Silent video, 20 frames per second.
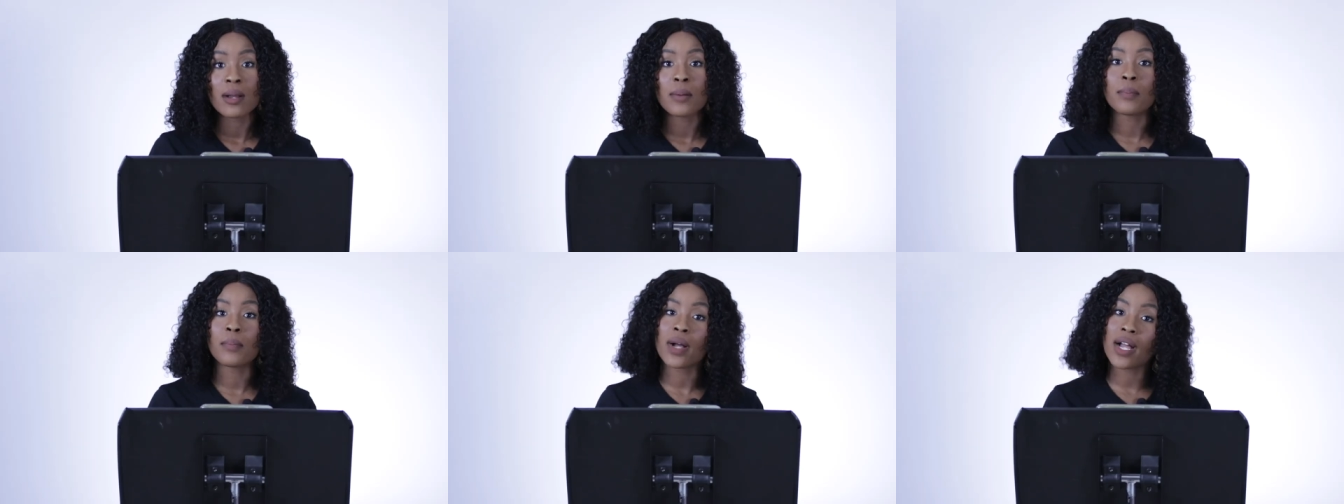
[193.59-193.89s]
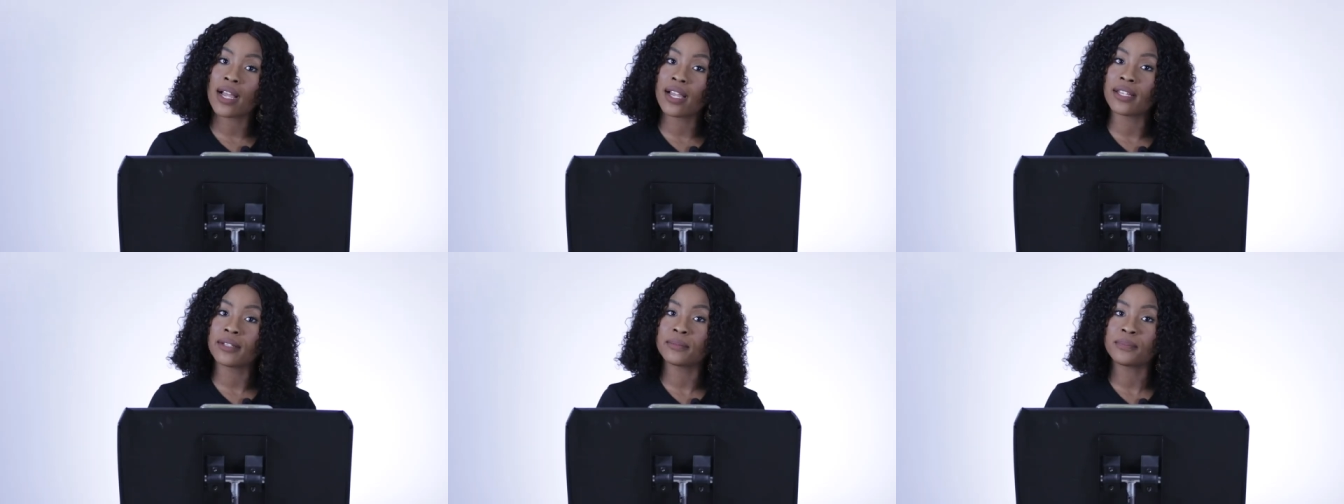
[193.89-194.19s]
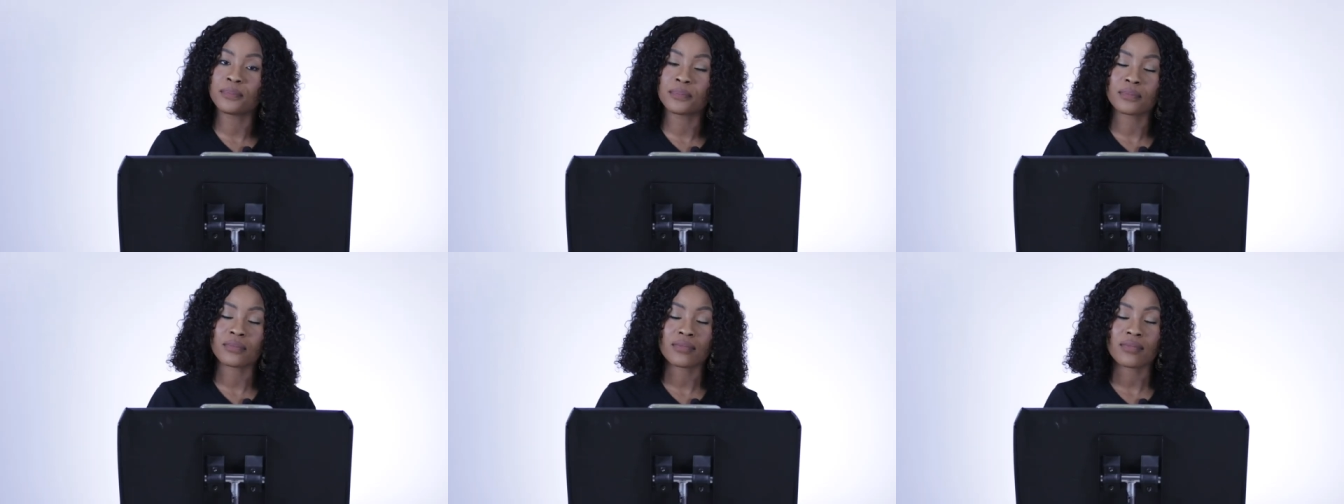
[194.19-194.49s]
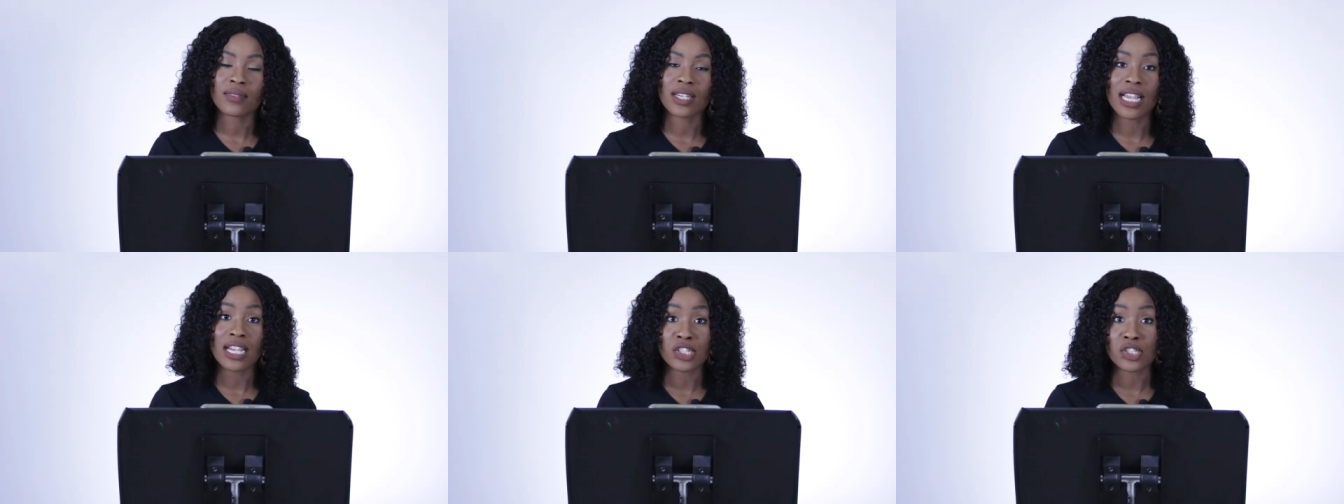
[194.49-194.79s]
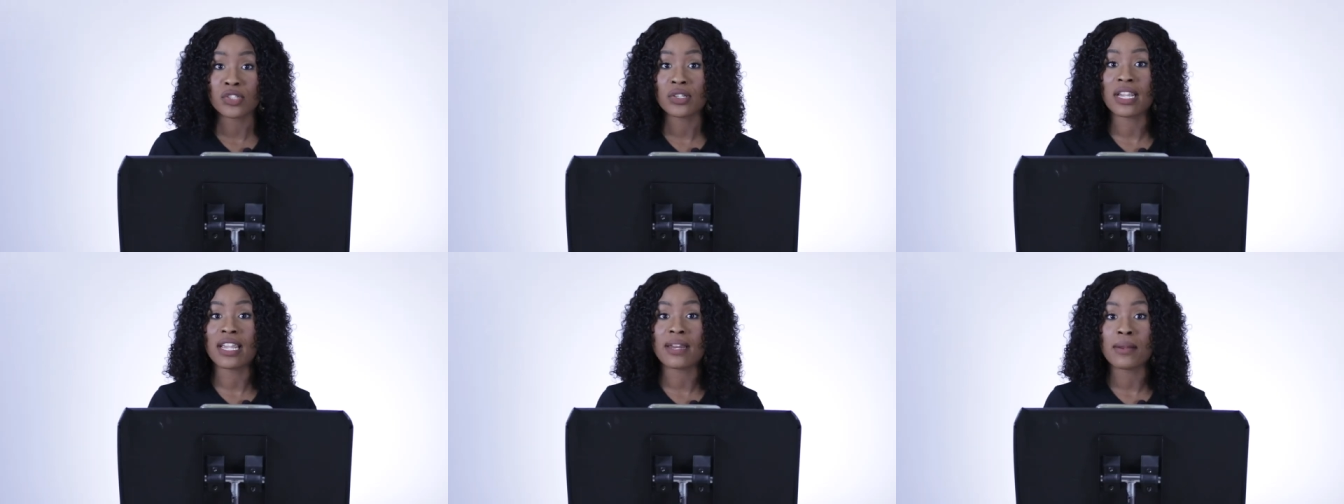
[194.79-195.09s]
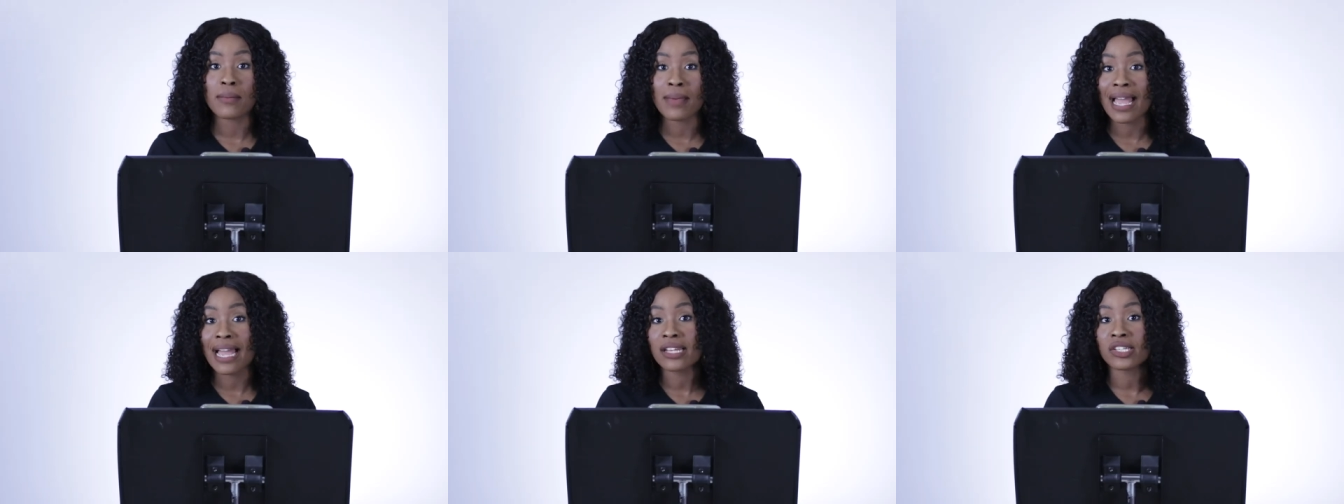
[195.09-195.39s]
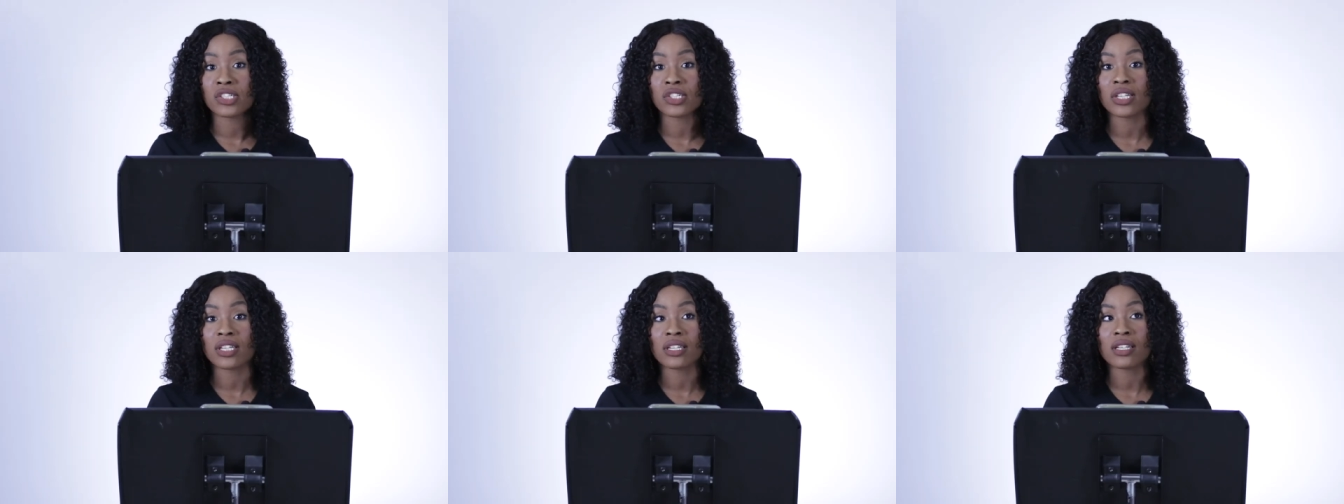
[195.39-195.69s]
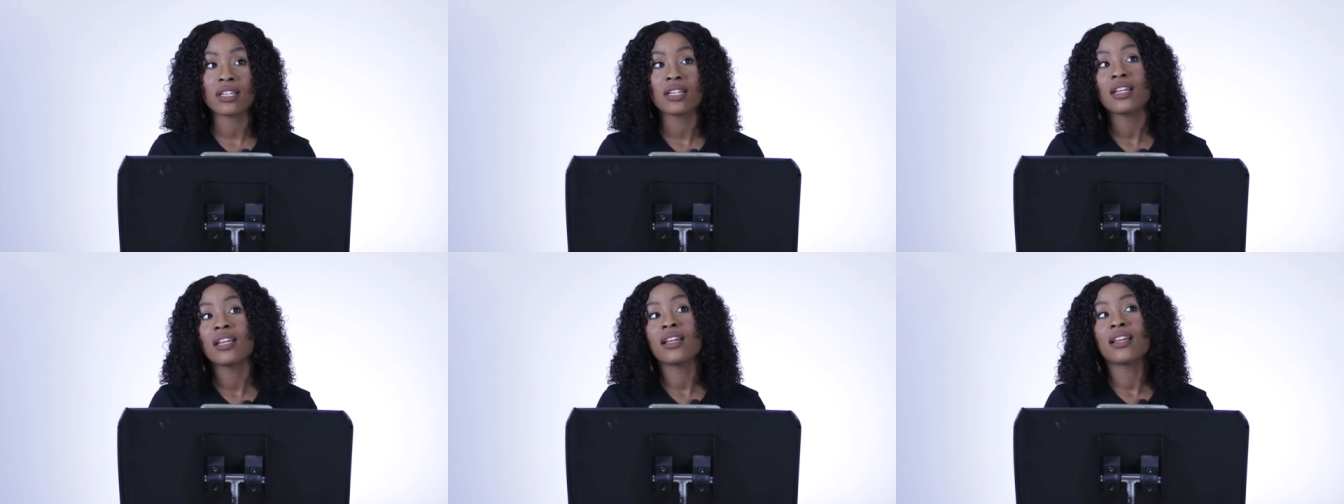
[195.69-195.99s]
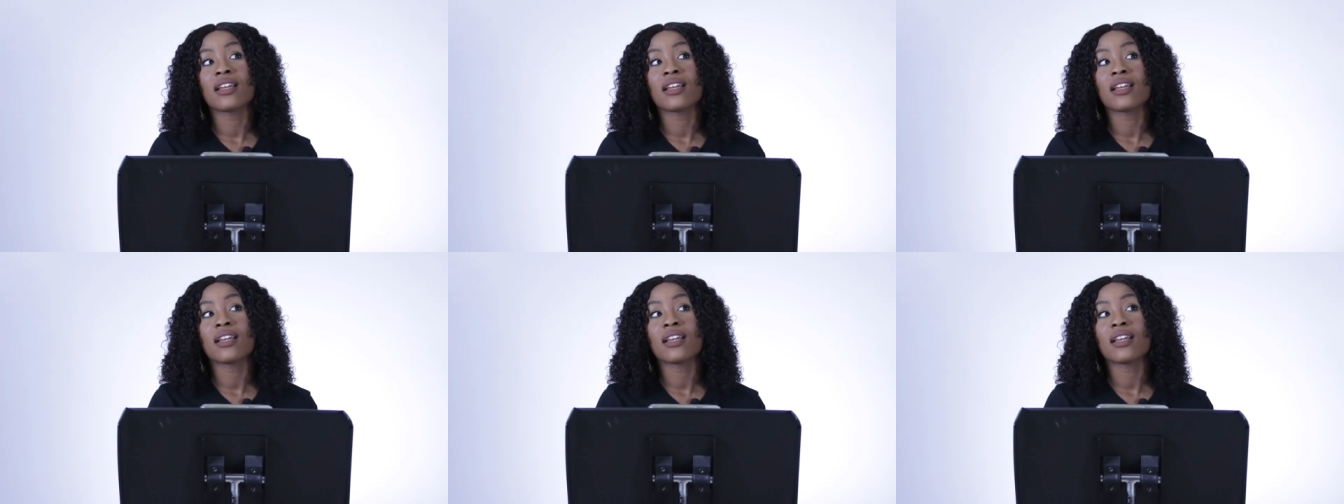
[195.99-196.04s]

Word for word: But as you can imagine,